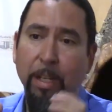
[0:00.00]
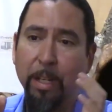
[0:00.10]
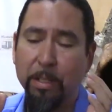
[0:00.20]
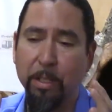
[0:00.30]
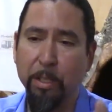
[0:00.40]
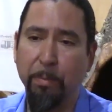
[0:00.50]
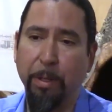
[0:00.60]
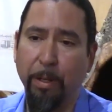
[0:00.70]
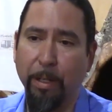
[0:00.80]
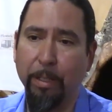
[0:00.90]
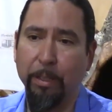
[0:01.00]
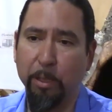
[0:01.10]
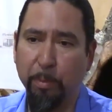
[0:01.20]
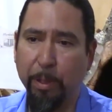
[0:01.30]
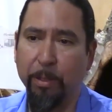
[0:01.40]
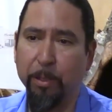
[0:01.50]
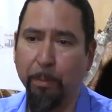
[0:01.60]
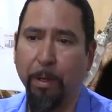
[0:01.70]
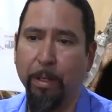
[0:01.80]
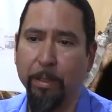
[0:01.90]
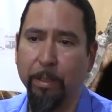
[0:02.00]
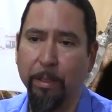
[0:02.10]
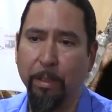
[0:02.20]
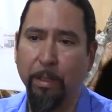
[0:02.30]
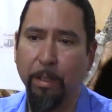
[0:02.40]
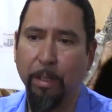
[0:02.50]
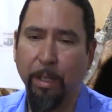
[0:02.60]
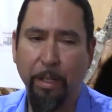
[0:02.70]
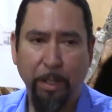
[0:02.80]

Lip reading: is the spirit, your spiritual part. And